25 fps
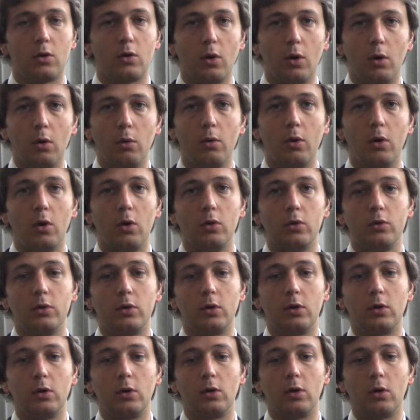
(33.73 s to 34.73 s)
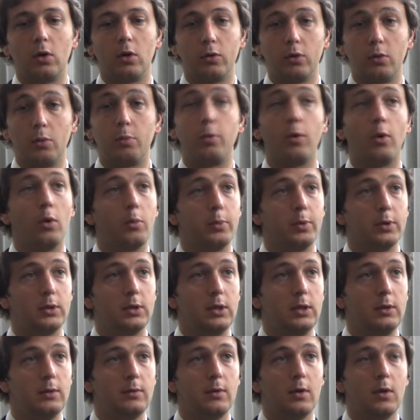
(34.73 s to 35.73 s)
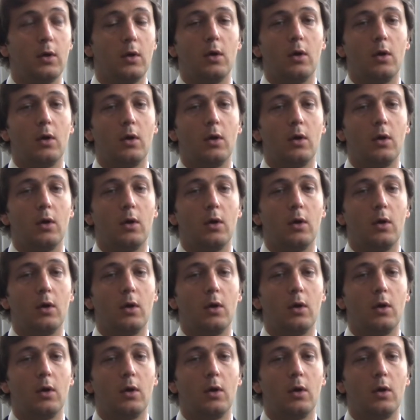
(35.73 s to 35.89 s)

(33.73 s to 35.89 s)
grown on the property